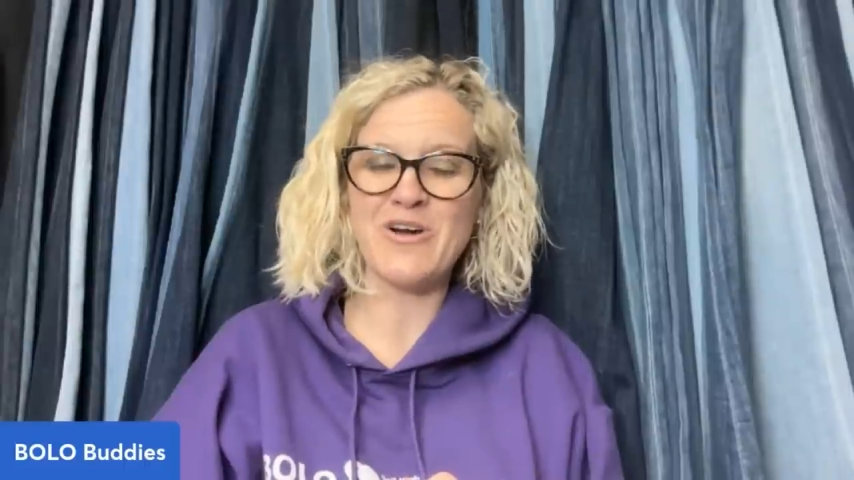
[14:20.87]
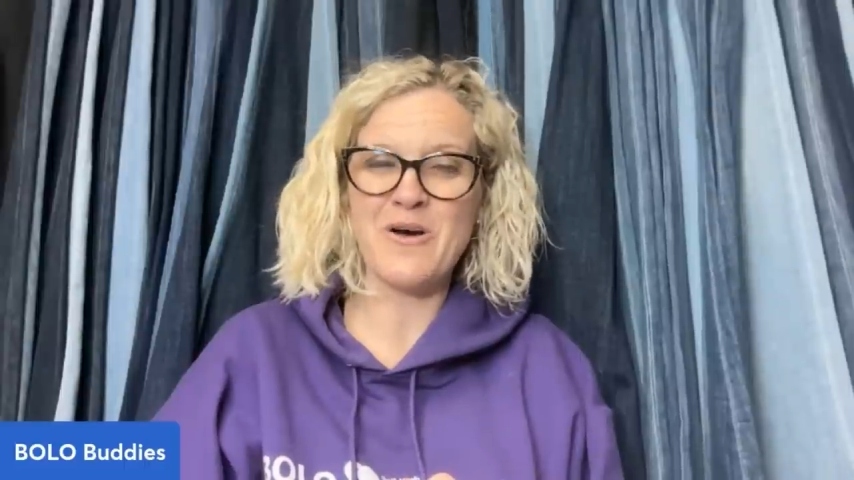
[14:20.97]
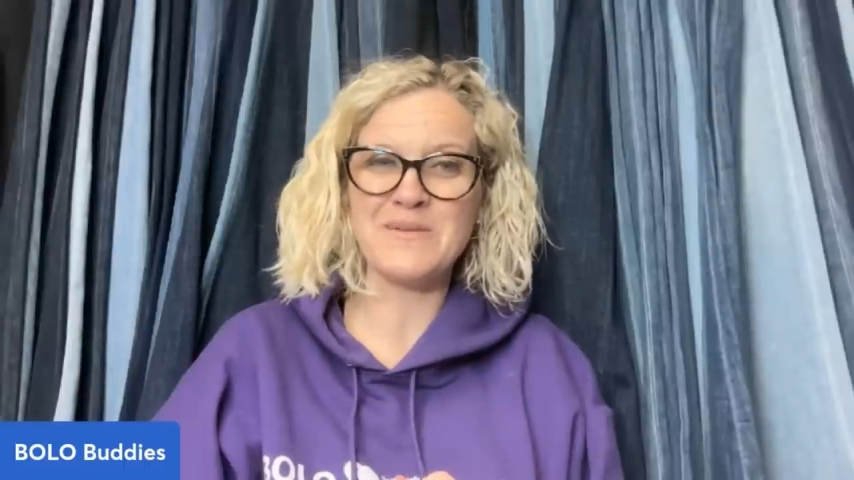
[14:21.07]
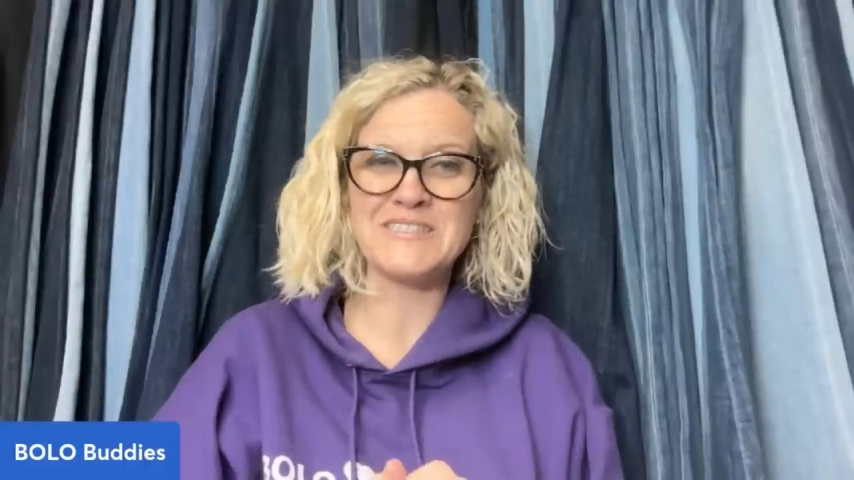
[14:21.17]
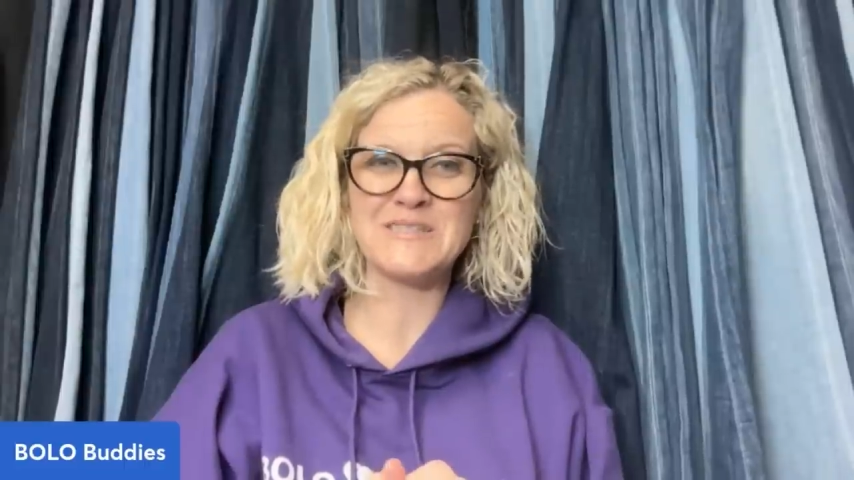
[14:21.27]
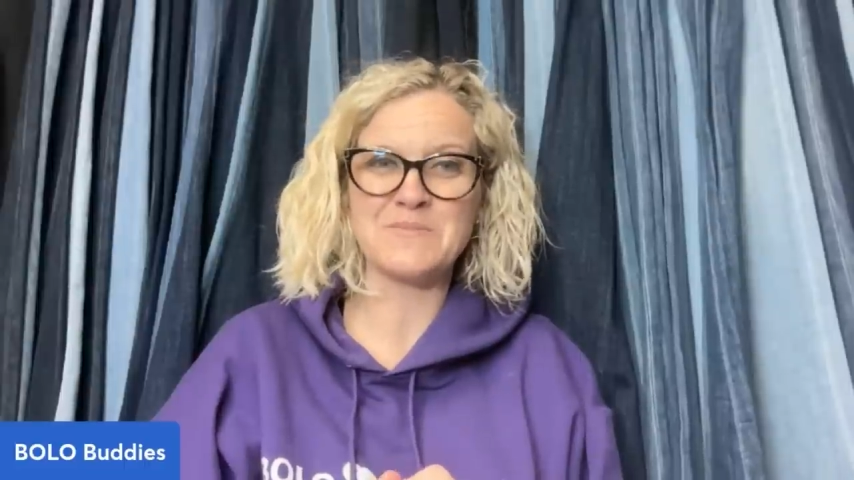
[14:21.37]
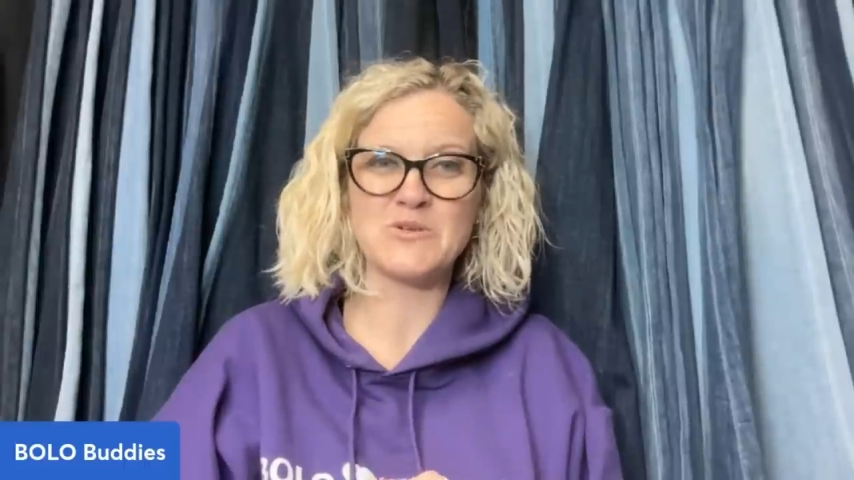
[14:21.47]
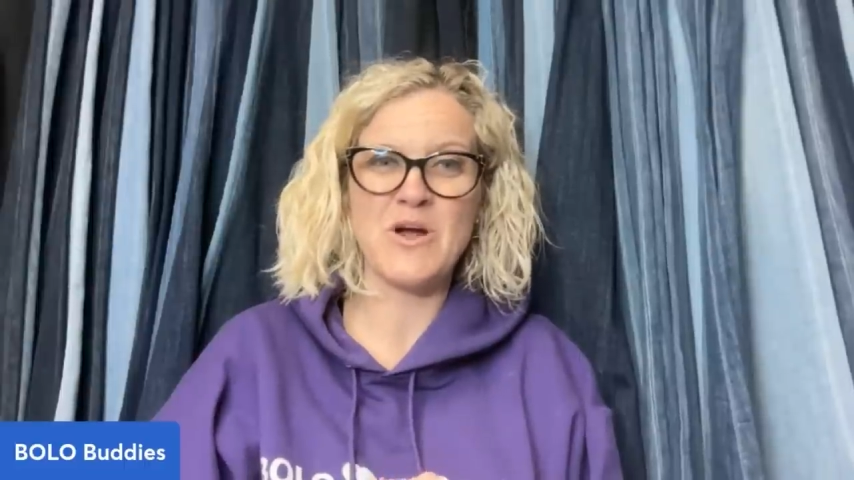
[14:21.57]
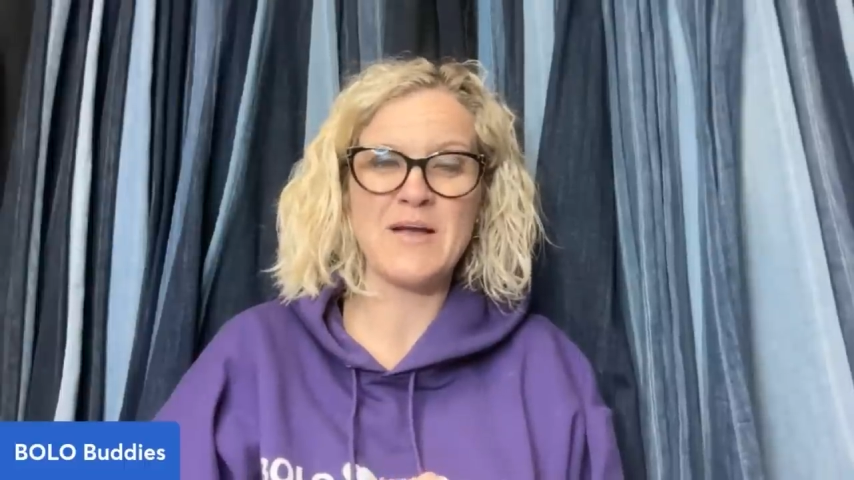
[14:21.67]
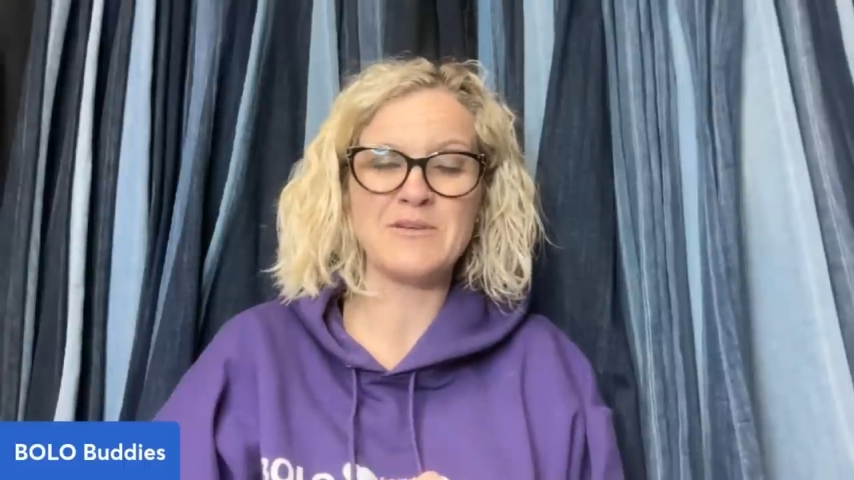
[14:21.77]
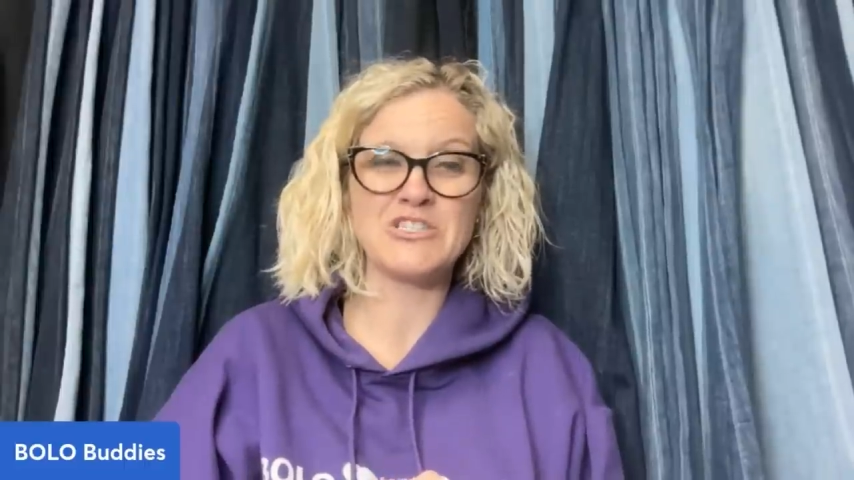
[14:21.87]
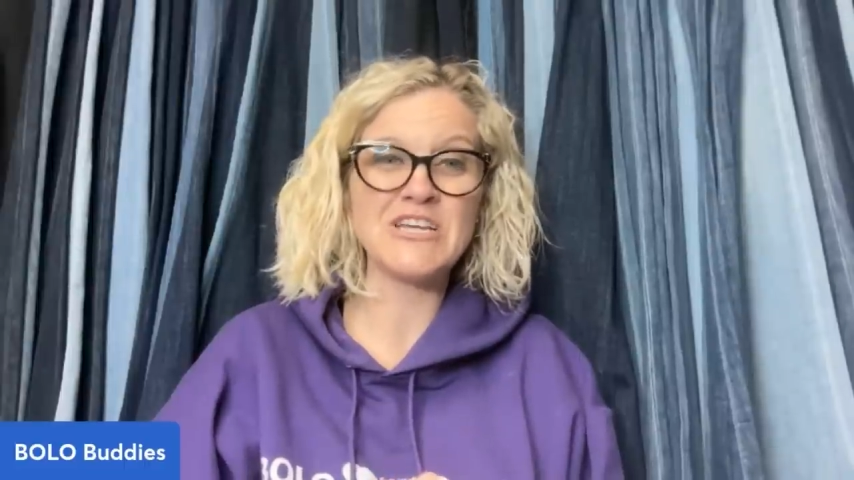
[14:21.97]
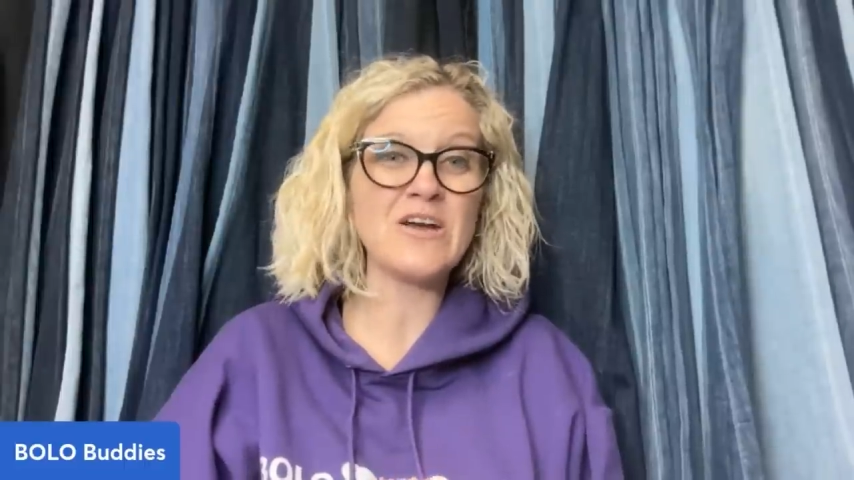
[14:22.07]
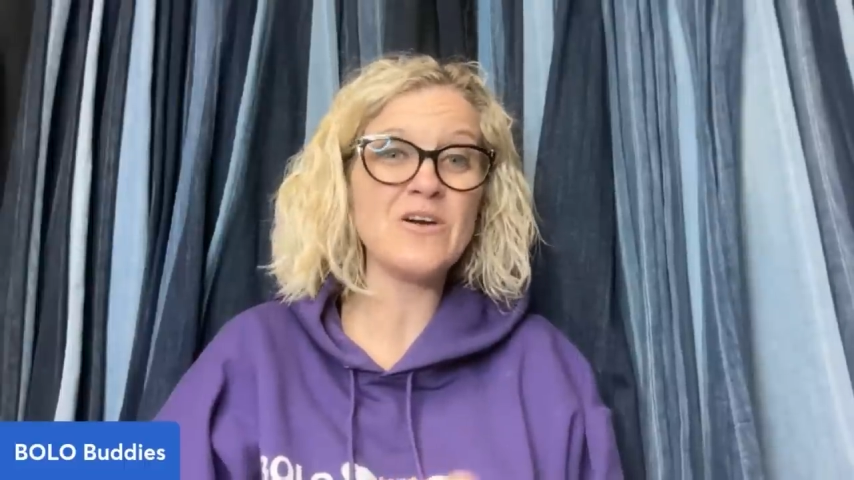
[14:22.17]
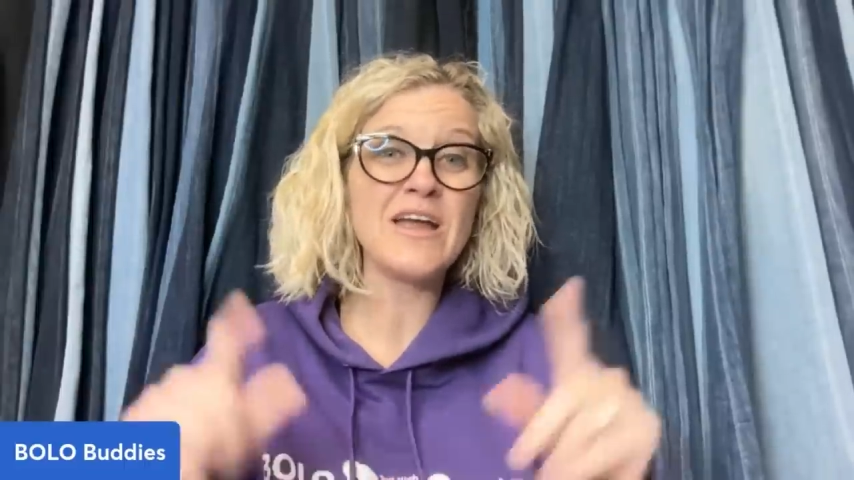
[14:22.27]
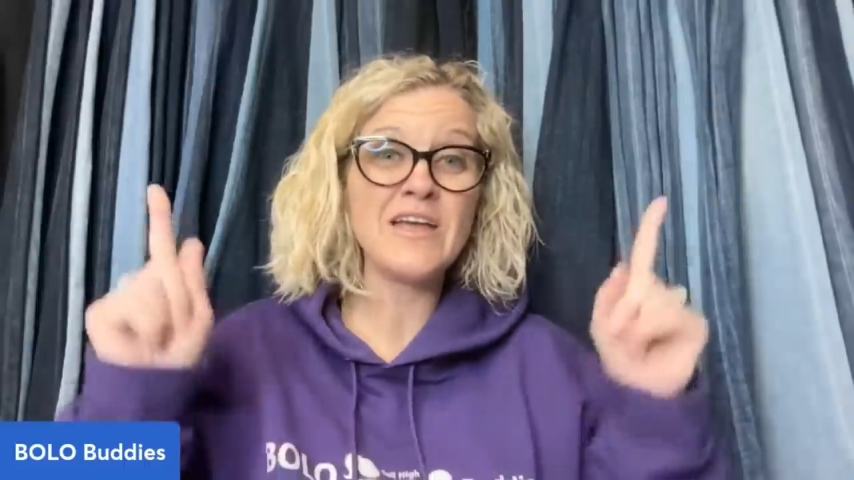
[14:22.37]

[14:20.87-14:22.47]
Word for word: comment, subscribe, and share.